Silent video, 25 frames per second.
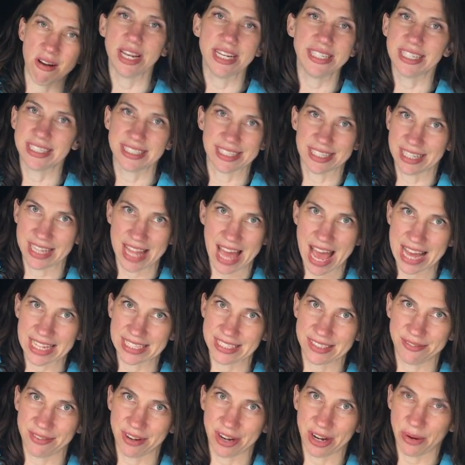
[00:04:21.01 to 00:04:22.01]
It doesn't
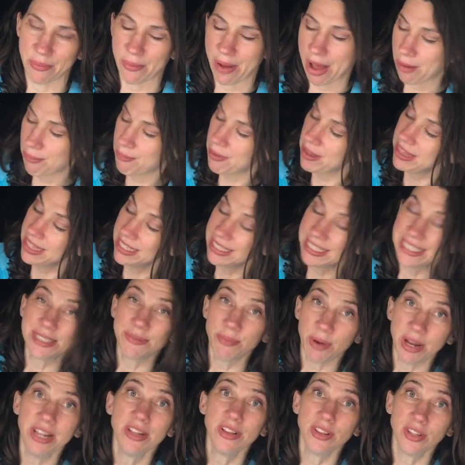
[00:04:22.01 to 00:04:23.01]
last very well, but this is
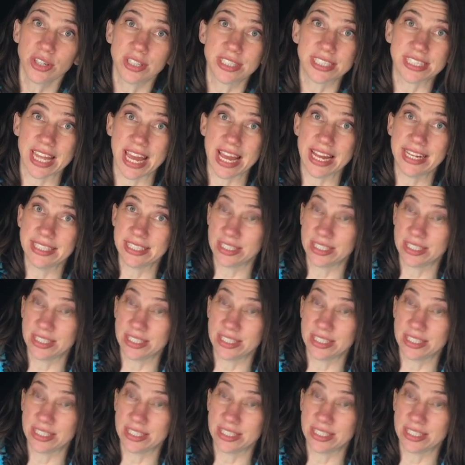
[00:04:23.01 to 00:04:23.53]
what it looks like